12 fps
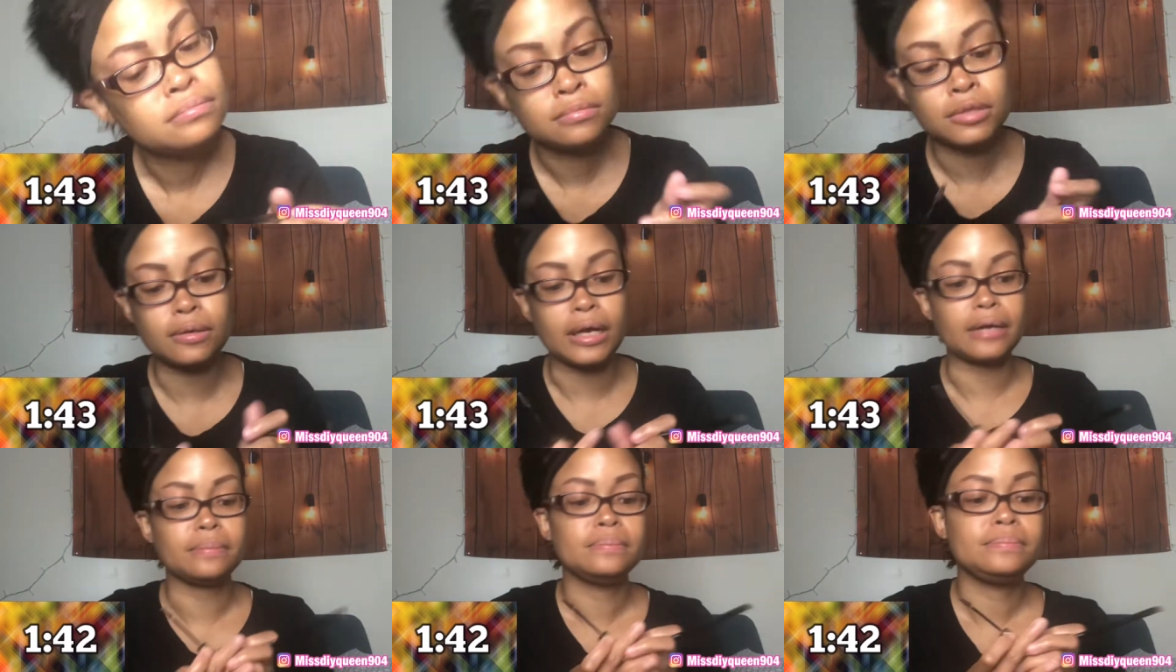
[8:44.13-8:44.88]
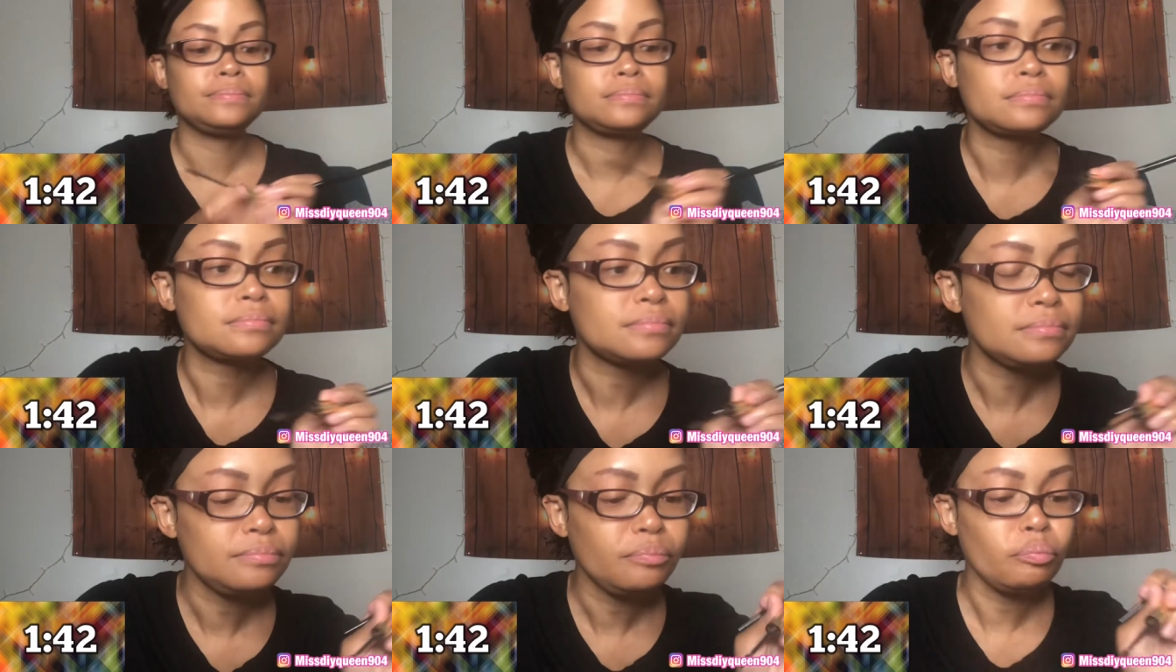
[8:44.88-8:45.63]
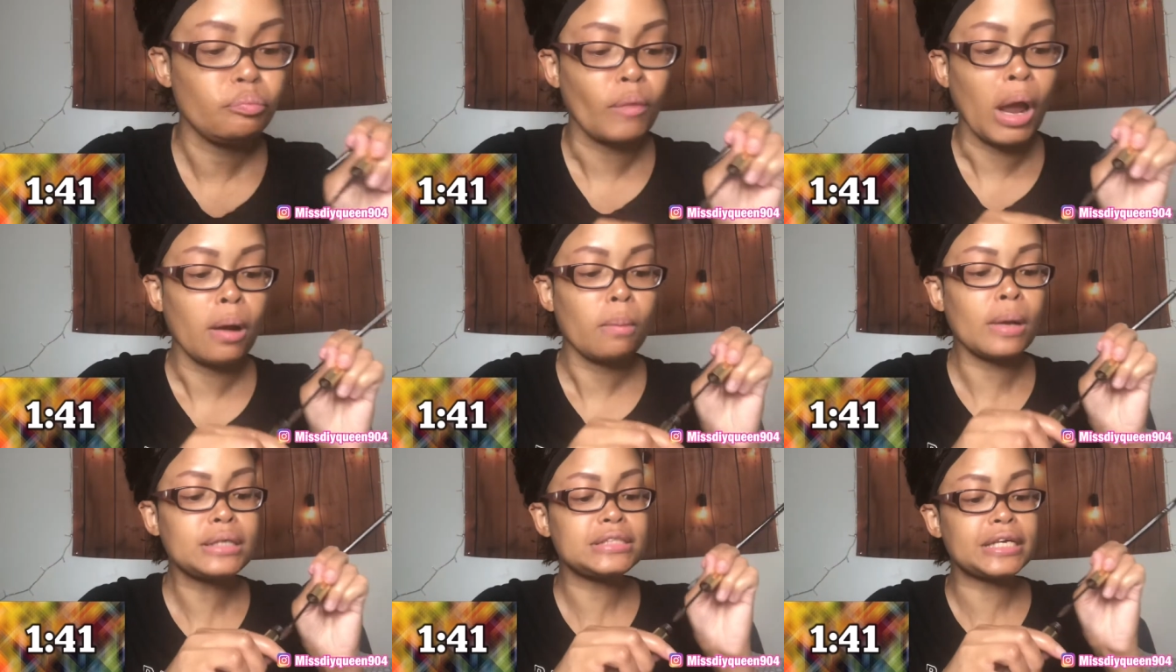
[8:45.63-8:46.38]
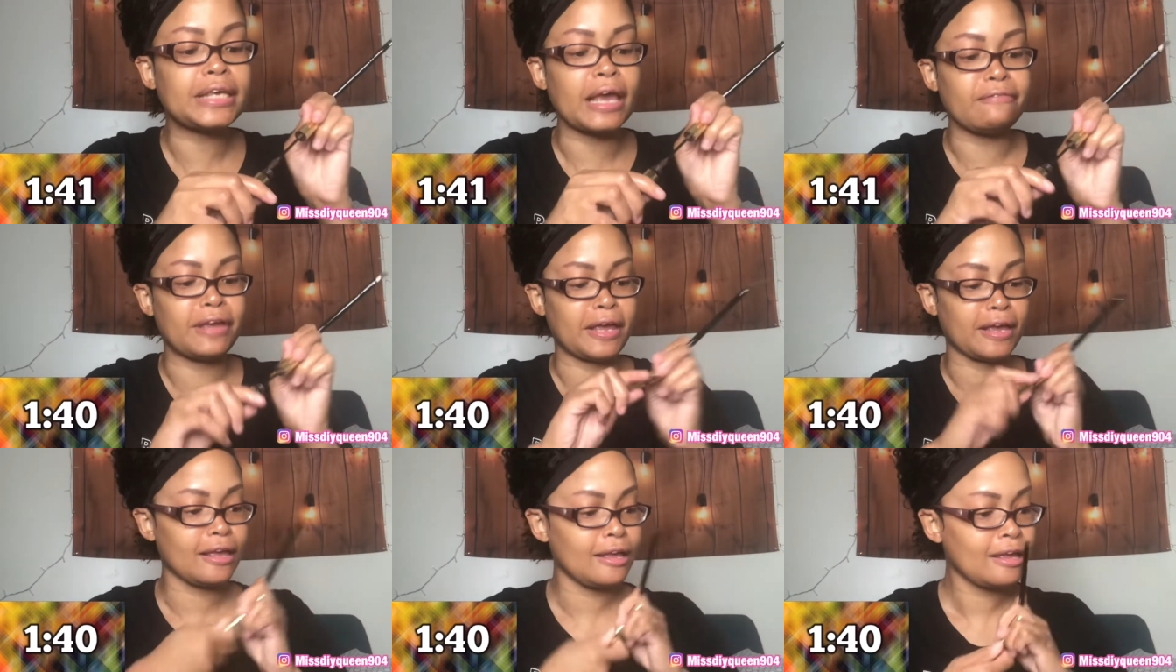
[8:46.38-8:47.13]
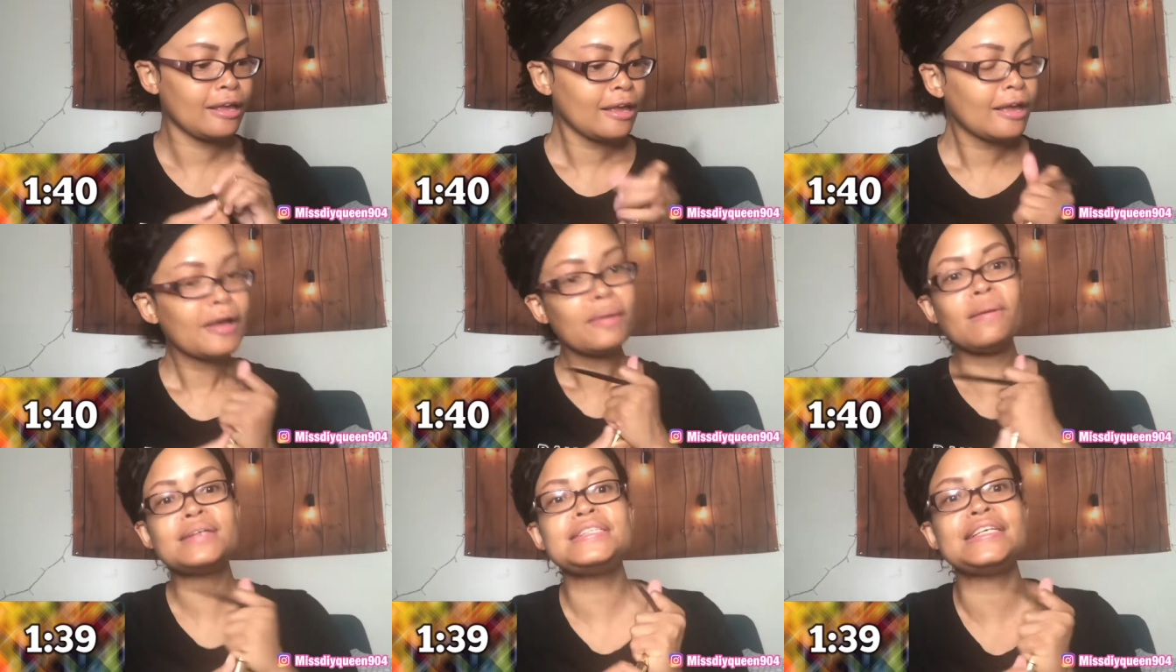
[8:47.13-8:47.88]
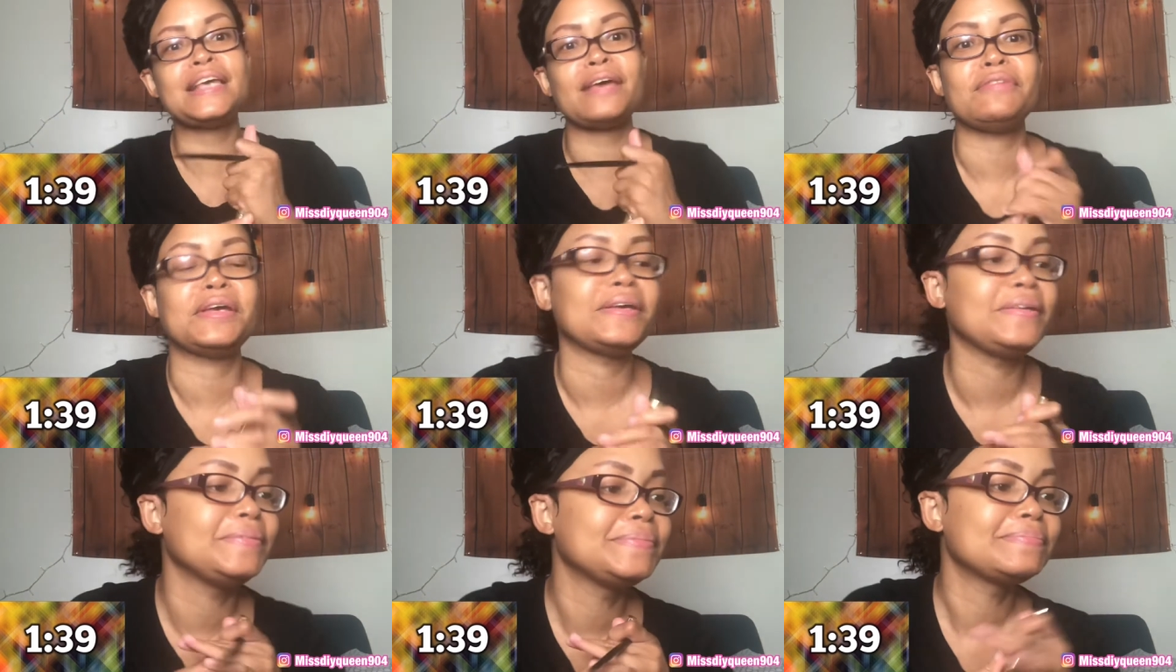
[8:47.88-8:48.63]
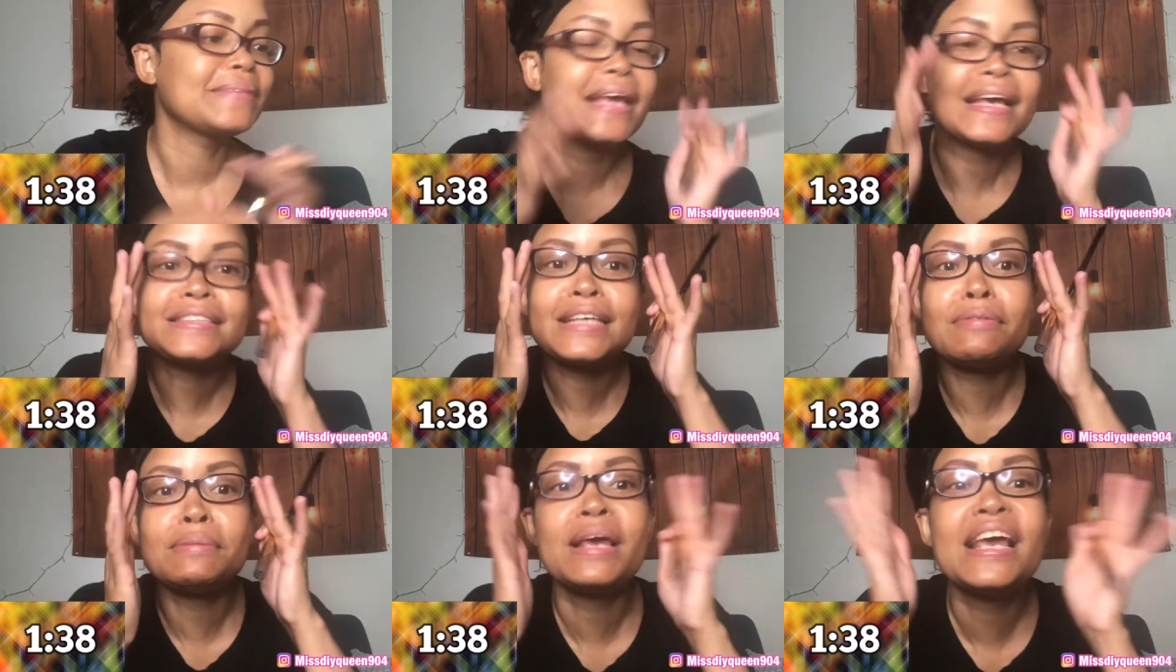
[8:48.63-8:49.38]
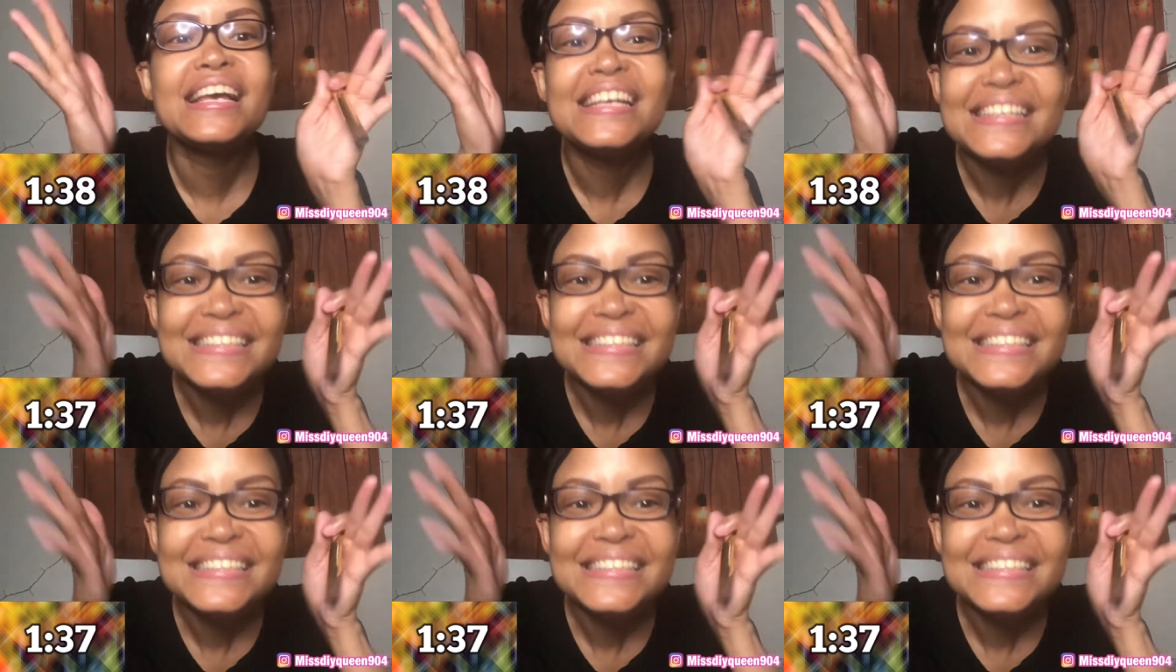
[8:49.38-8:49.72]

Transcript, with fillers: Okay. What is it giving? What's it giving? It's giving me